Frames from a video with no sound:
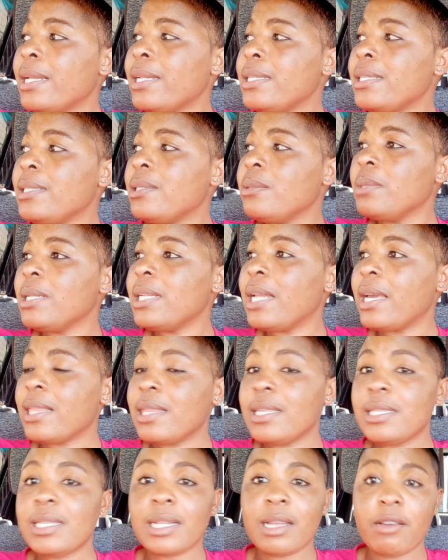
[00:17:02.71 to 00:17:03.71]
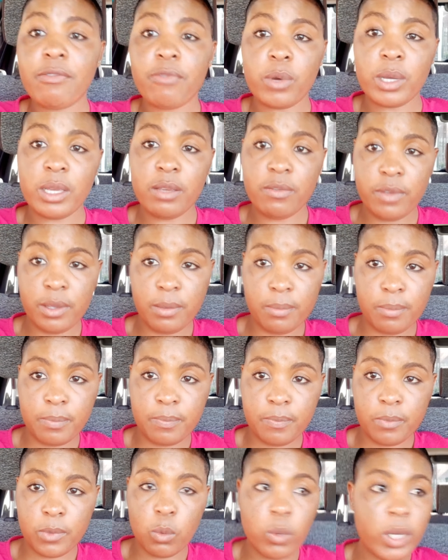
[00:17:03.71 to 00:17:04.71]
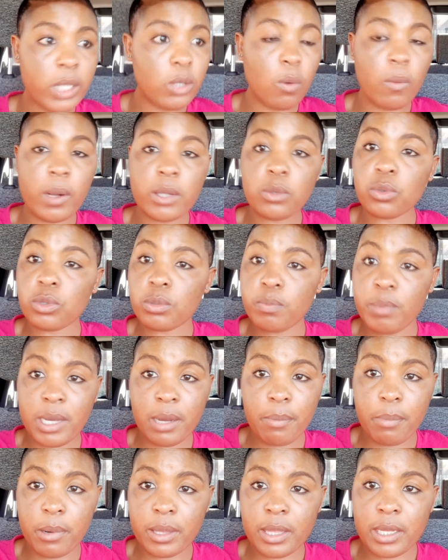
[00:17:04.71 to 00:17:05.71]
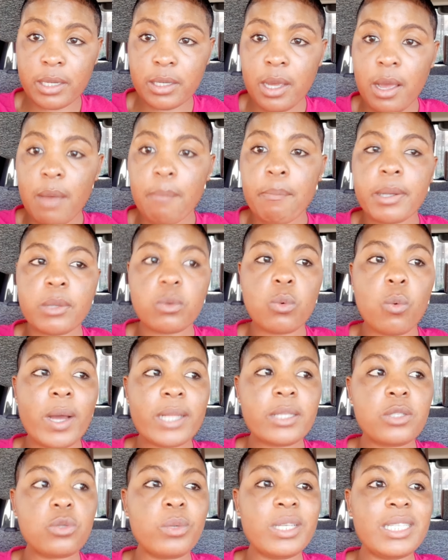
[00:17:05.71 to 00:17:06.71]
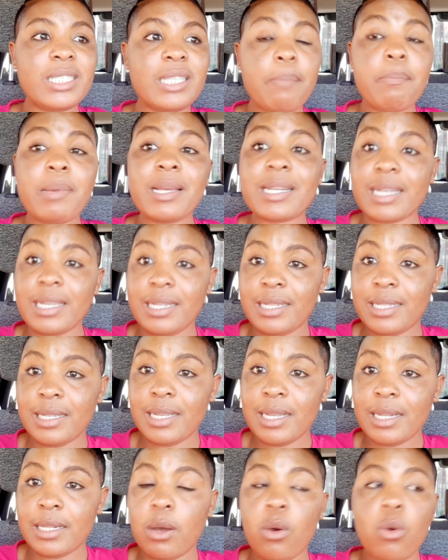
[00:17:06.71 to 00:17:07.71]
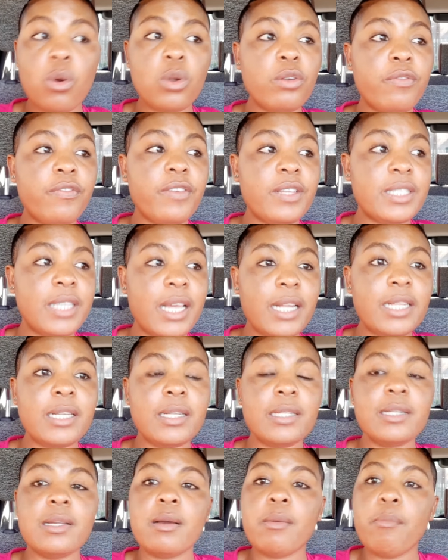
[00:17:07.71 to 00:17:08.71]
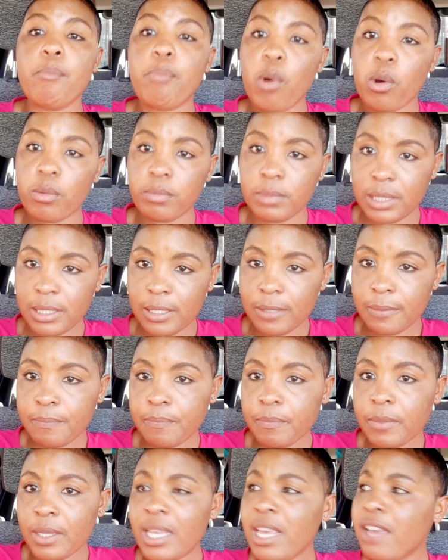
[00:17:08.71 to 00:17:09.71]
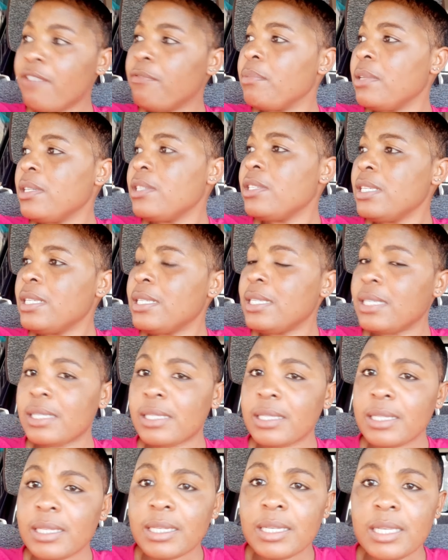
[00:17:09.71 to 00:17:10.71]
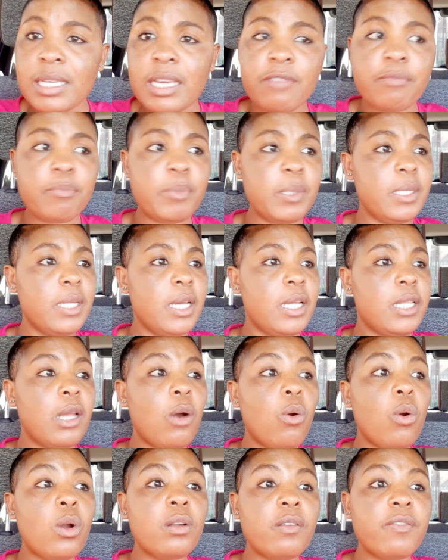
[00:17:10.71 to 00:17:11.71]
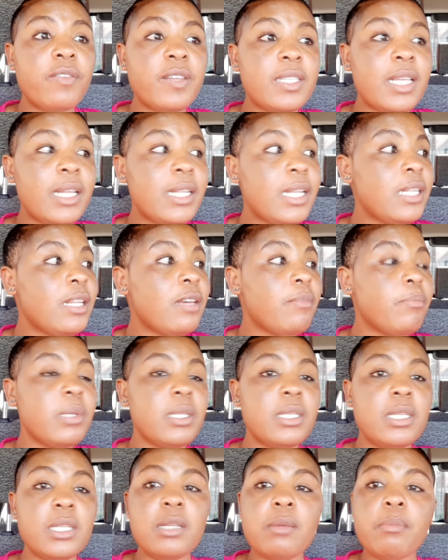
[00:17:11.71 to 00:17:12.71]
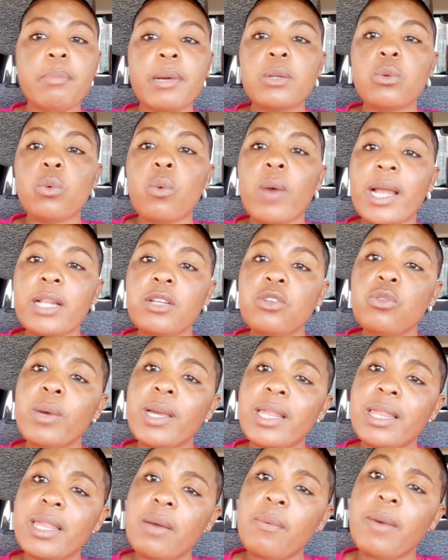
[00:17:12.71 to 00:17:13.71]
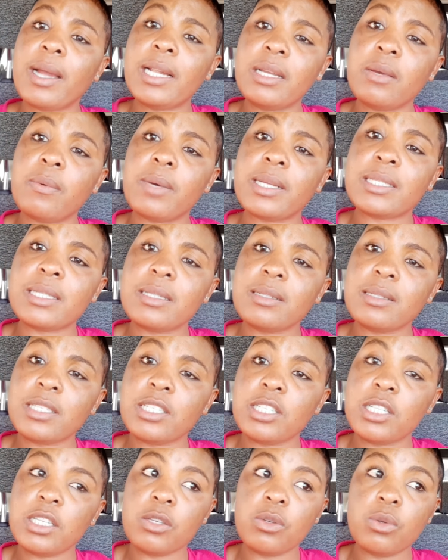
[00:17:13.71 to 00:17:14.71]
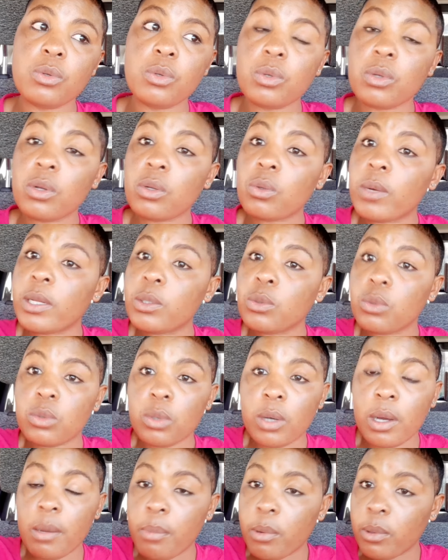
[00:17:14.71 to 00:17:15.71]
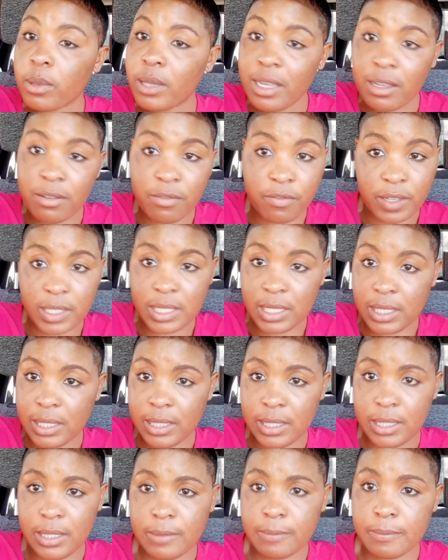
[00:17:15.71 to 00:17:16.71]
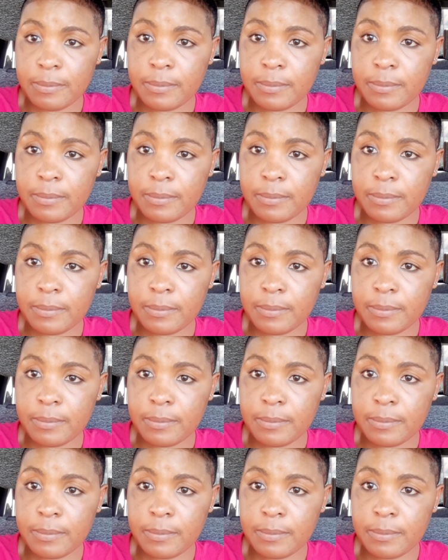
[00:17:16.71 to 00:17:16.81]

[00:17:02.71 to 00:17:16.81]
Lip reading: did me like this and I forgive him. We don't want to speak about that. But once we separate, now all of a sudden, bombs. He have been cheating. Now all of a sudden he have been cheating. But while you were there, while he was still cheating, you do not want to talk about the infidelity.